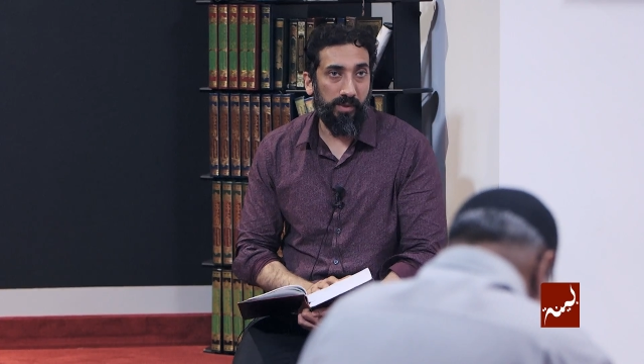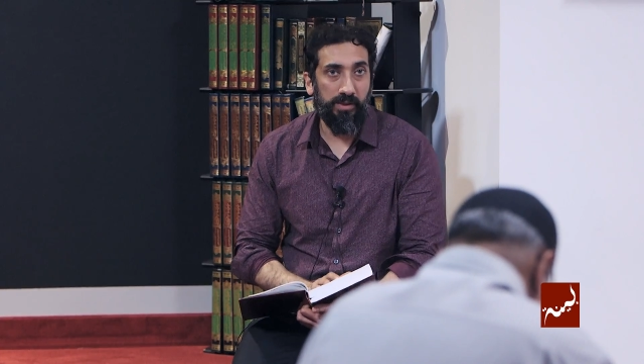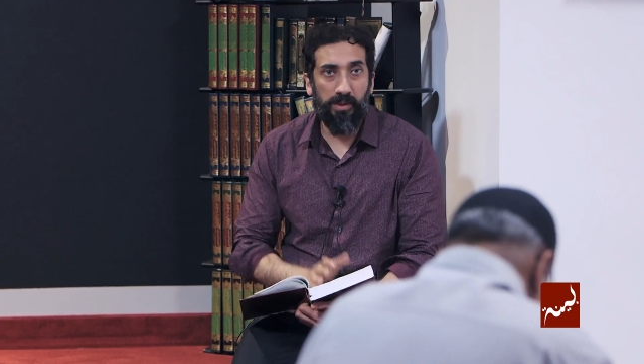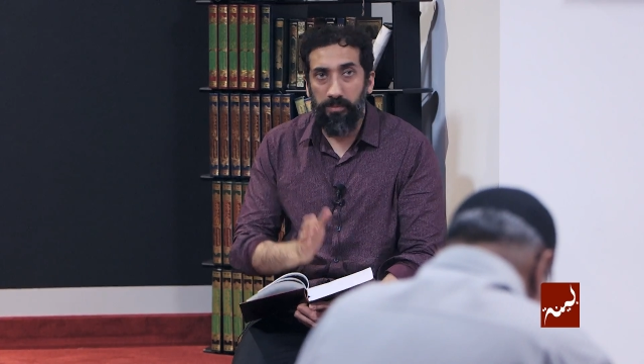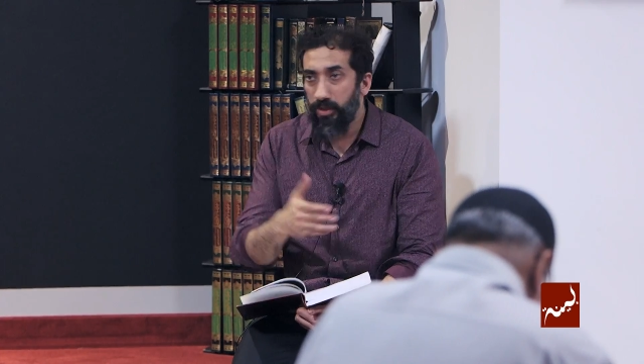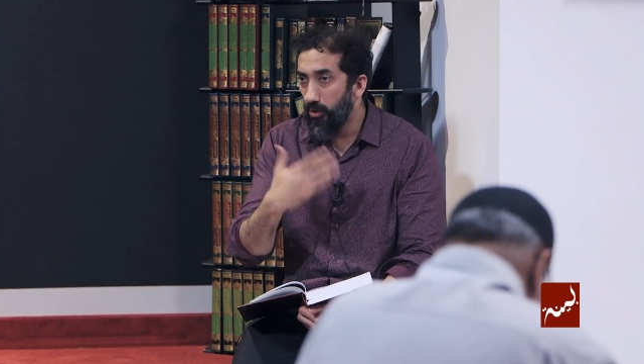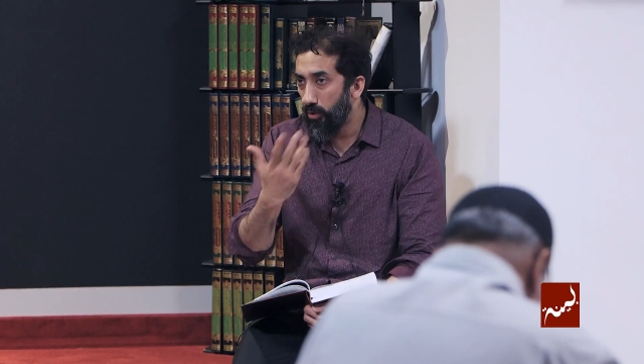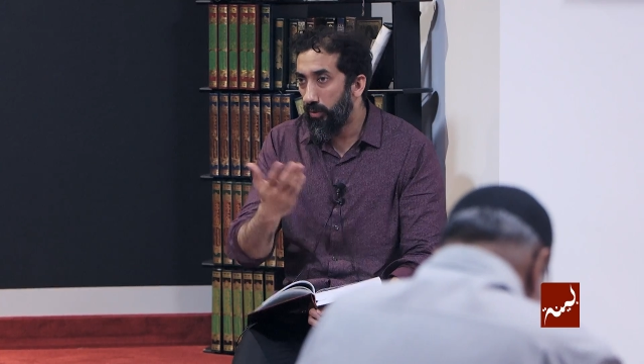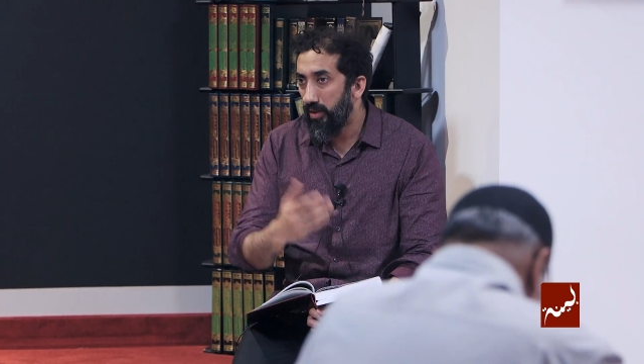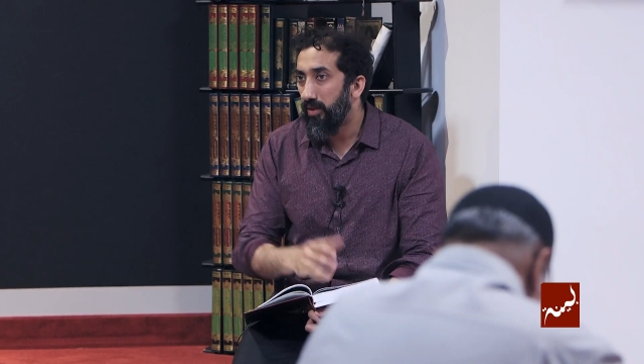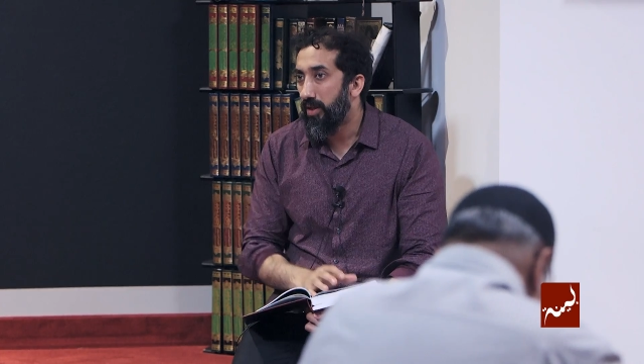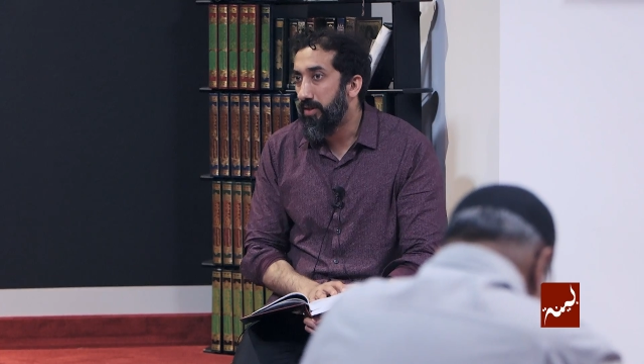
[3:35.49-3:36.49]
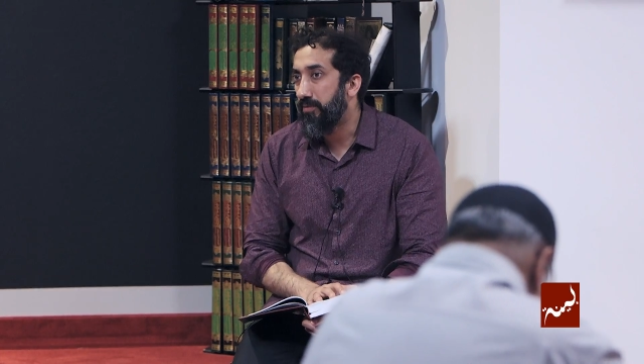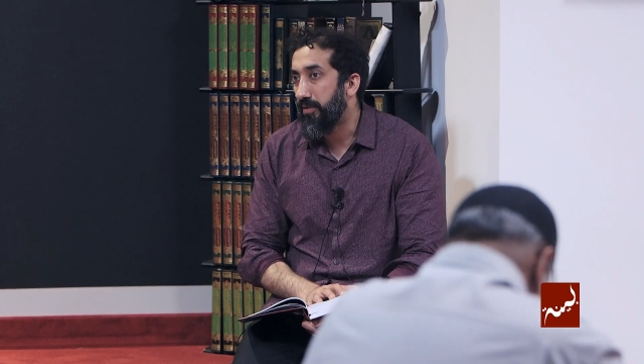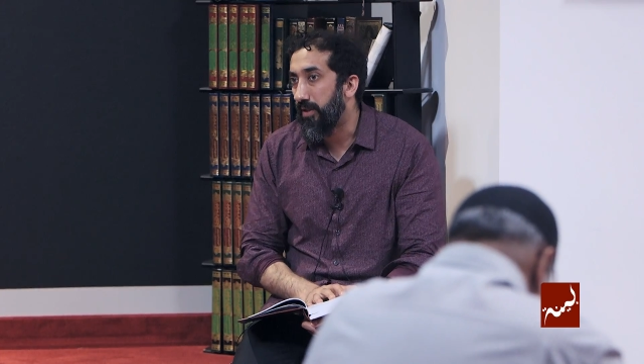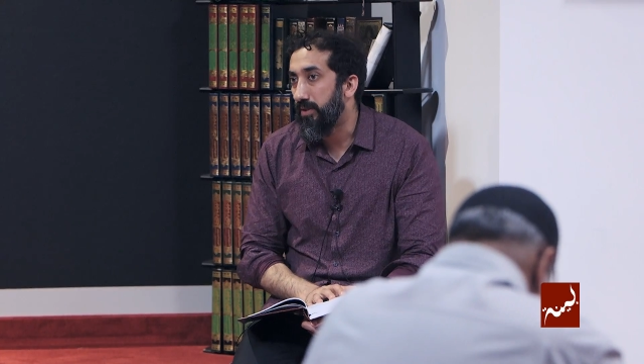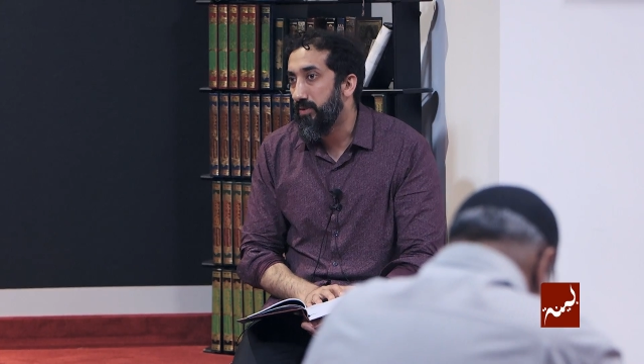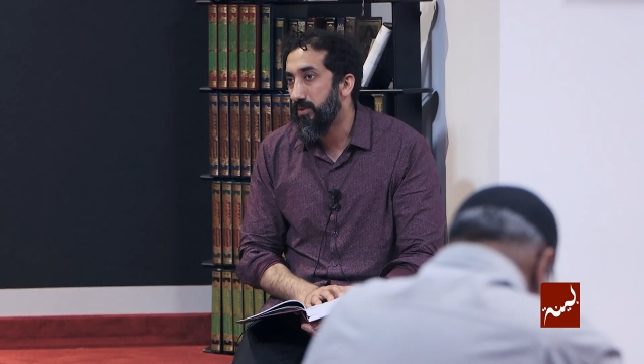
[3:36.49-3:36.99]
Somebody knowing a lot of
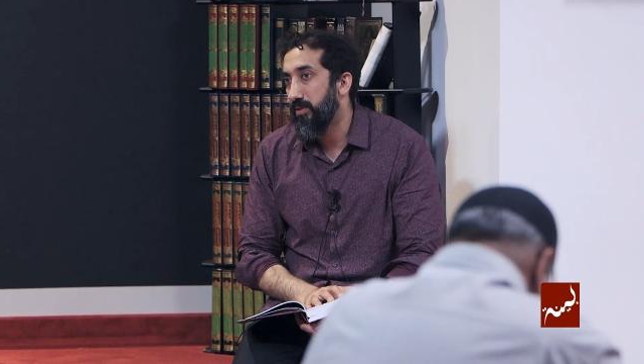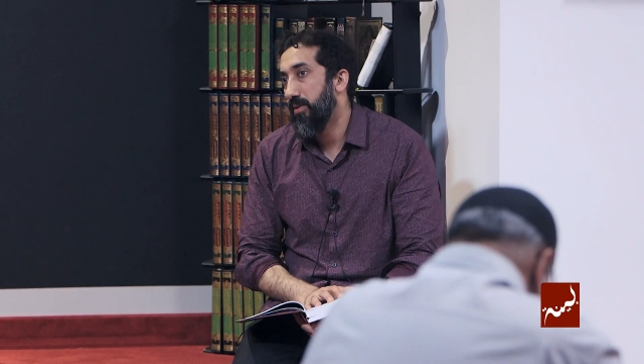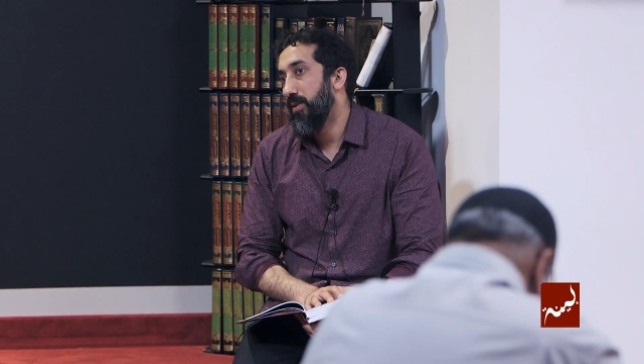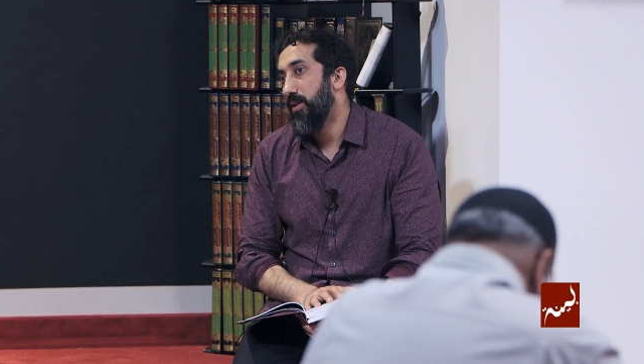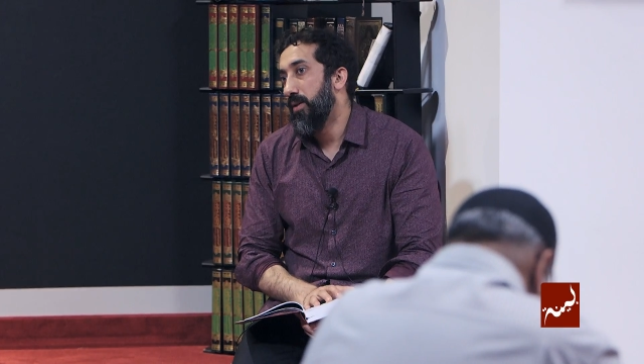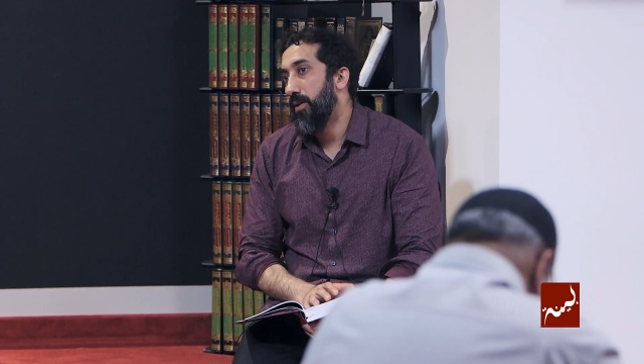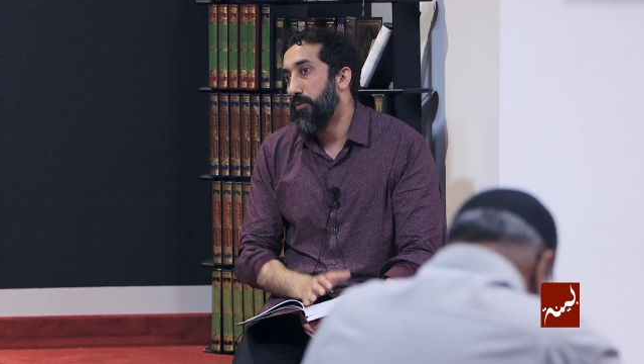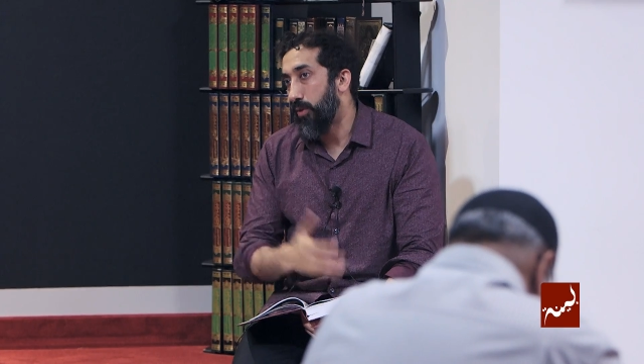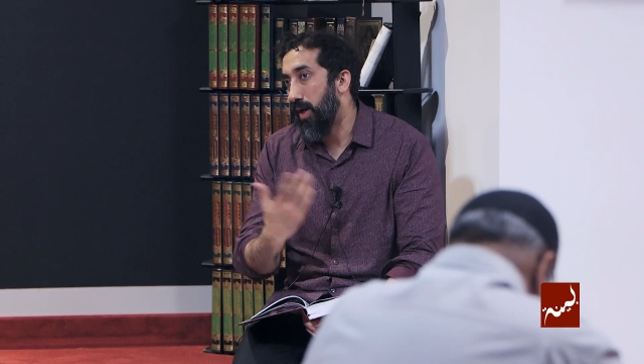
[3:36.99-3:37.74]
things, if